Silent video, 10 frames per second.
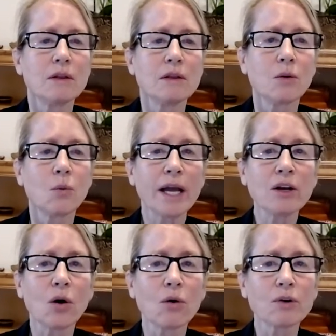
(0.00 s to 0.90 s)
The way
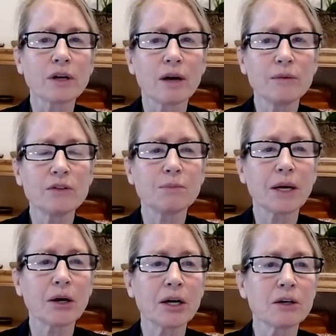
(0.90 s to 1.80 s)
to overcome these
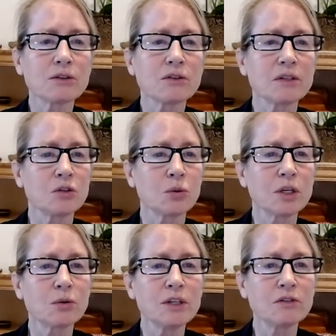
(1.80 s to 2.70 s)
barriers is to
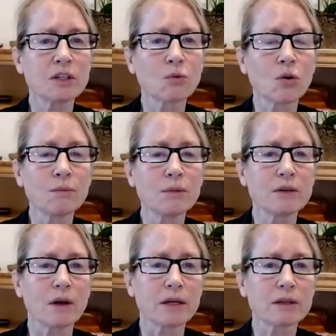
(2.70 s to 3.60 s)
increase
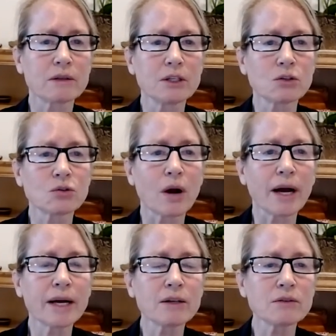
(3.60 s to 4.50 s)
enrollment on clinical
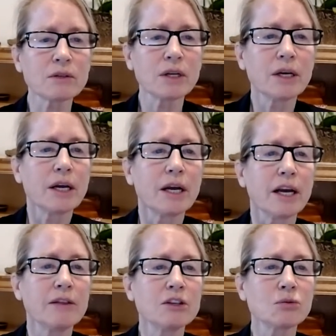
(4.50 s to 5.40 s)
trials,
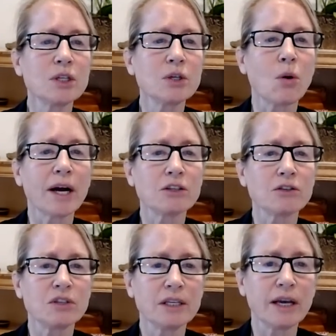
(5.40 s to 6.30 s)
and this requires
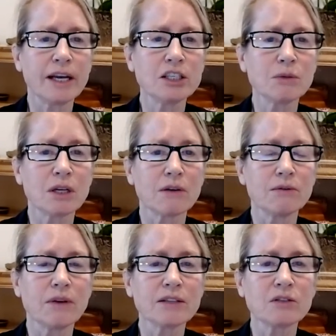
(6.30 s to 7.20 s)
the engagement of
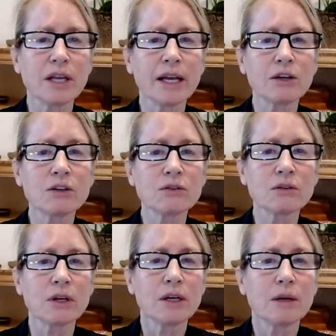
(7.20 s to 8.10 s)
investigators,
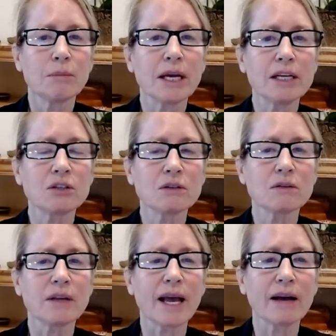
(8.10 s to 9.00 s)

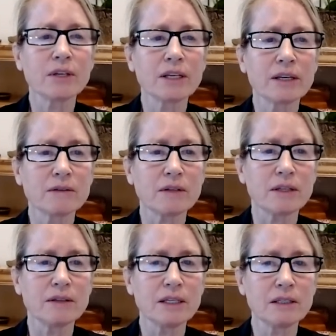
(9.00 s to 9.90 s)
patients, advocates
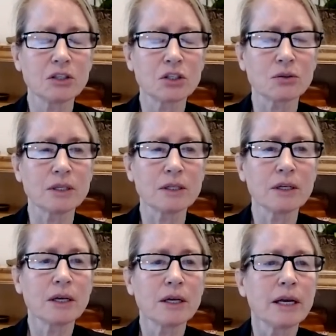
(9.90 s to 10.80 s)
in the industry.
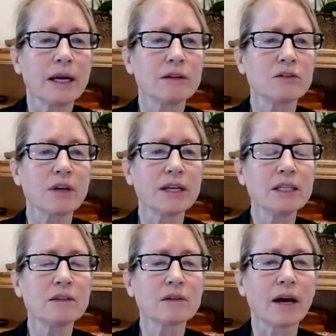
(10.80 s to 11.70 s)
And study
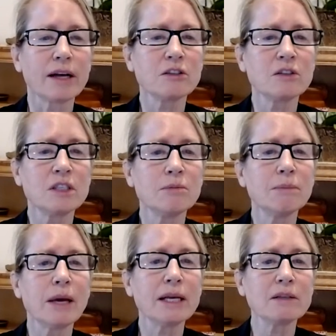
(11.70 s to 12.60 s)
designs need to be
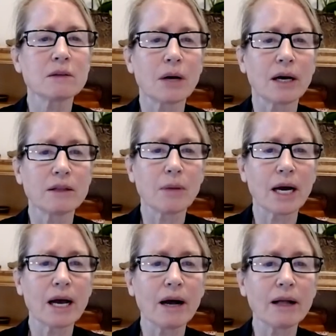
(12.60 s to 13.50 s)
based upon the
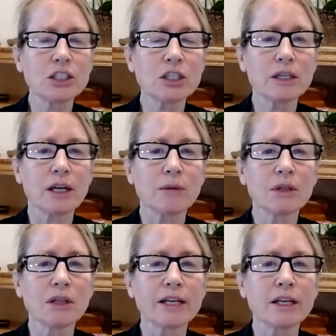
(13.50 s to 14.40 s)
biology and
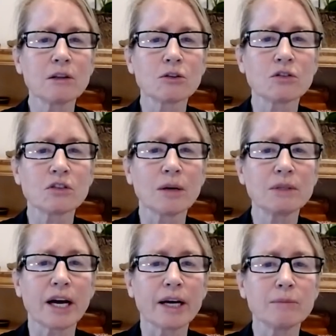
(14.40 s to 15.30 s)
molecular
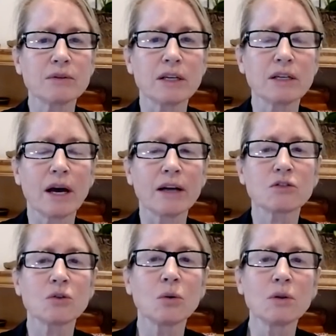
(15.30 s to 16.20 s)
subtypes and not
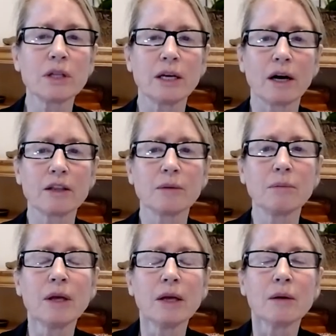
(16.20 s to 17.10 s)
solely on the
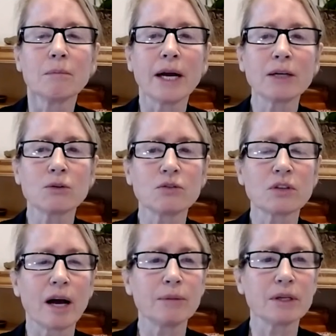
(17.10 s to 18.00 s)

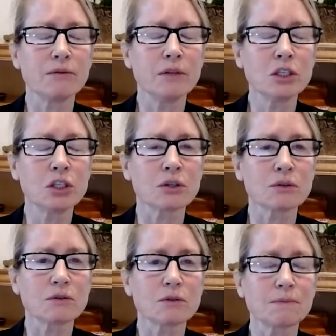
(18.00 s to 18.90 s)
microscopic
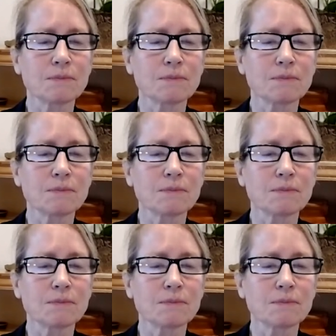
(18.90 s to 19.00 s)
features.